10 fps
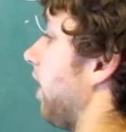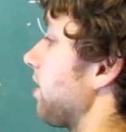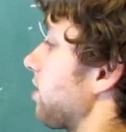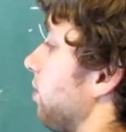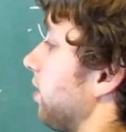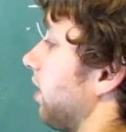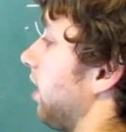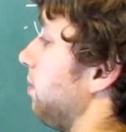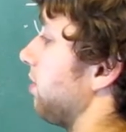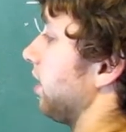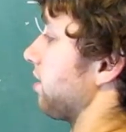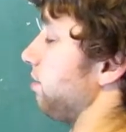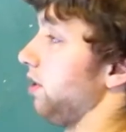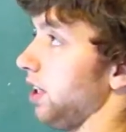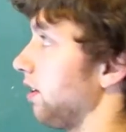That's going to keep things
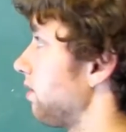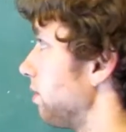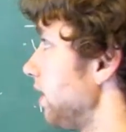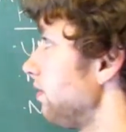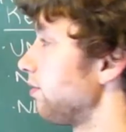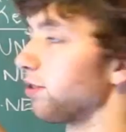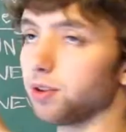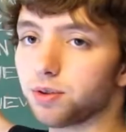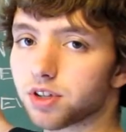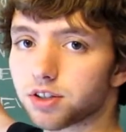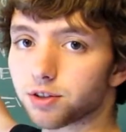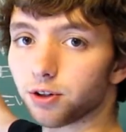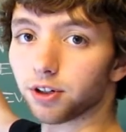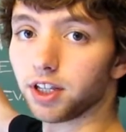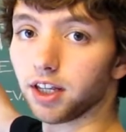unique. So even if we use a
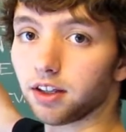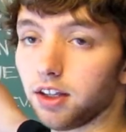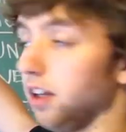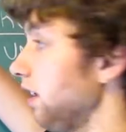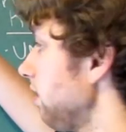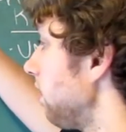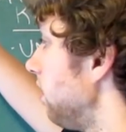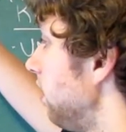surrogate key,